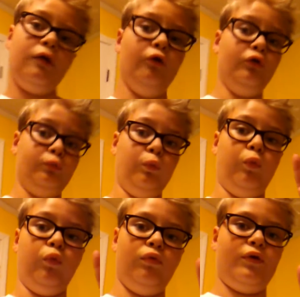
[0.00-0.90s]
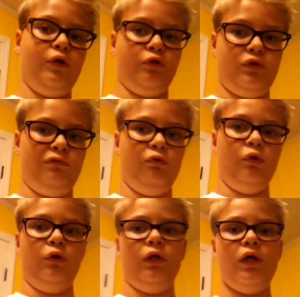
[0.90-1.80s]
here's here's the
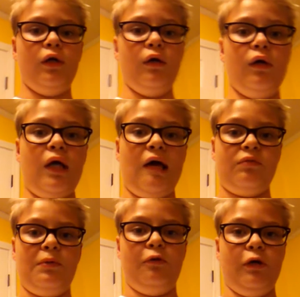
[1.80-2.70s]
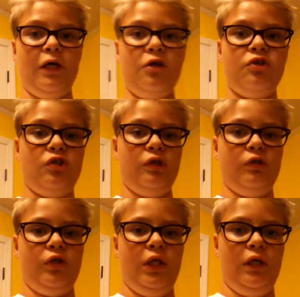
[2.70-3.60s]
rule. Have to be quiet. So
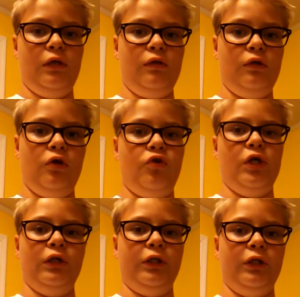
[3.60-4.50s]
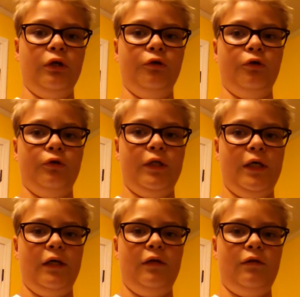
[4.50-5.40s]
yeah, no yelling, Carter
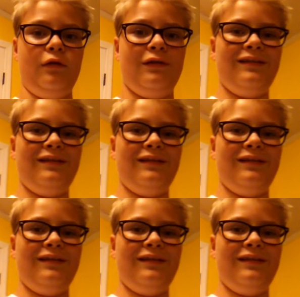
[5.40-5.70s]
today.